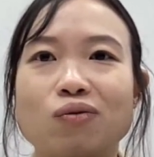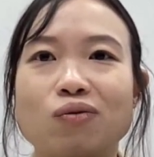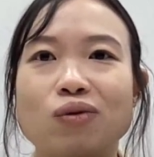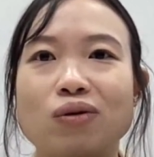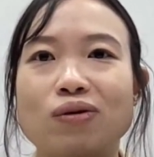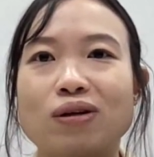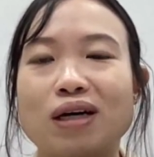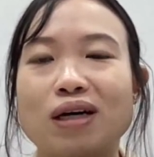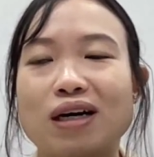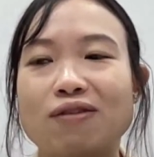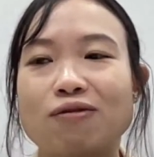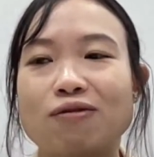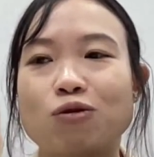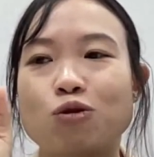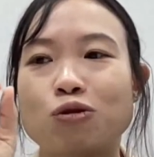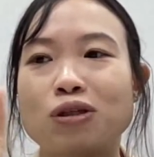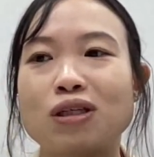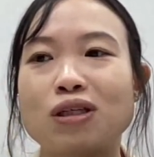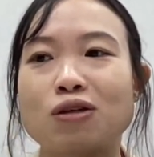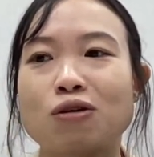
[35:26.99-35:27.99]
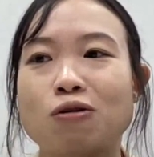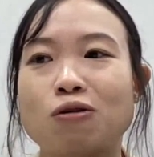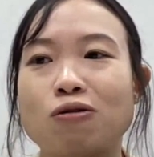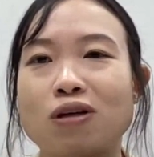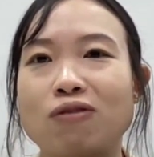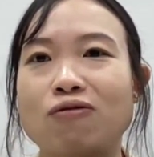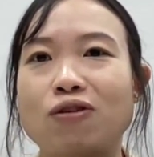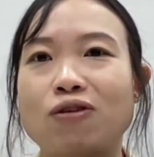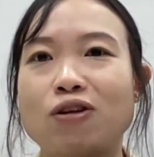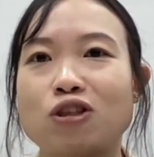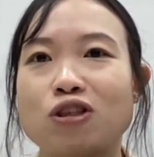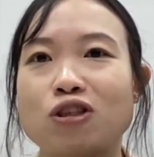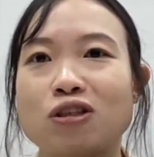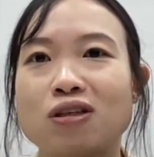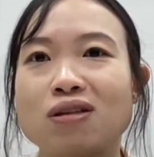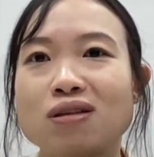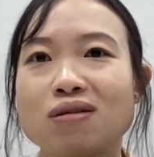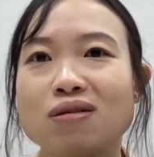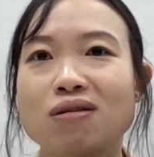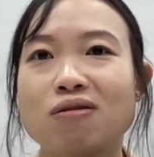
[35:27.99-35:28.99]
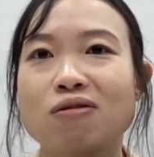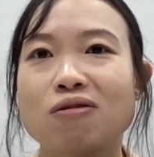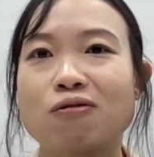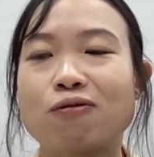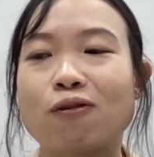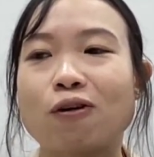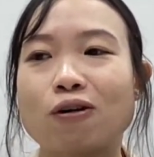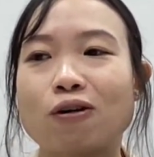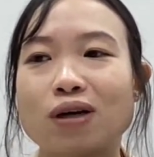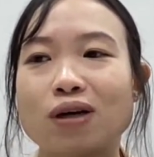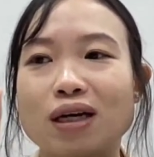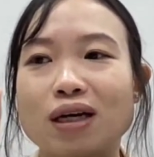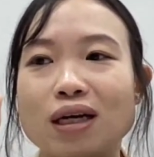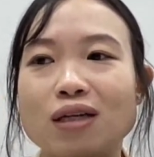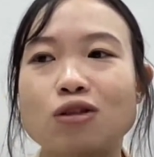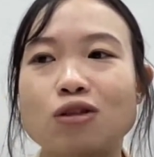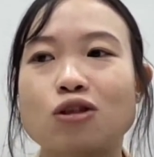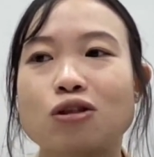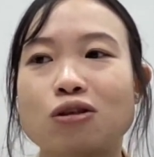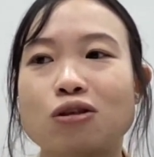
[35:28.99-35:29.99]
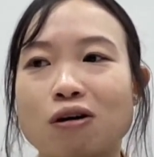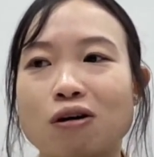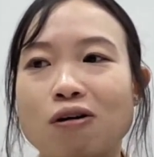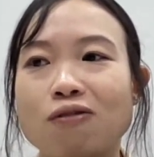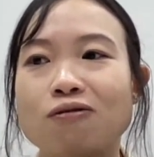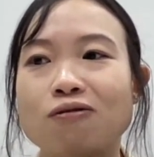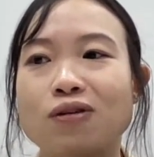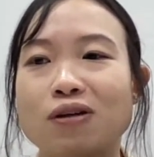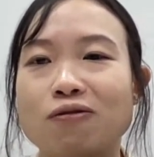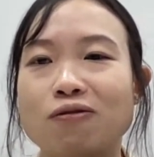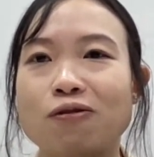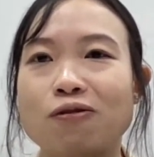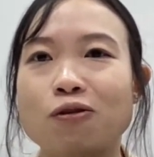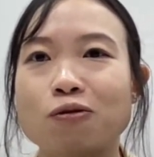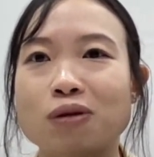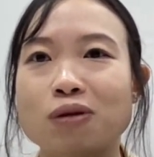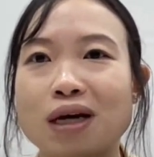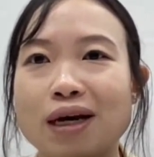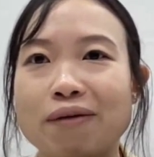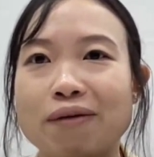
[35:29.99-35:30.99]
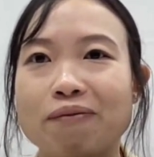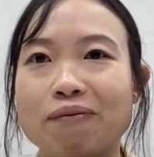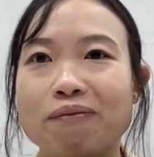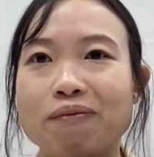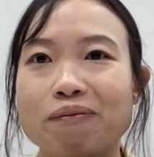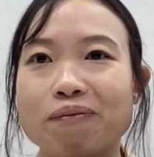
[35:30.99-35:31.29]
we will have 3 coefficients for each of the field type.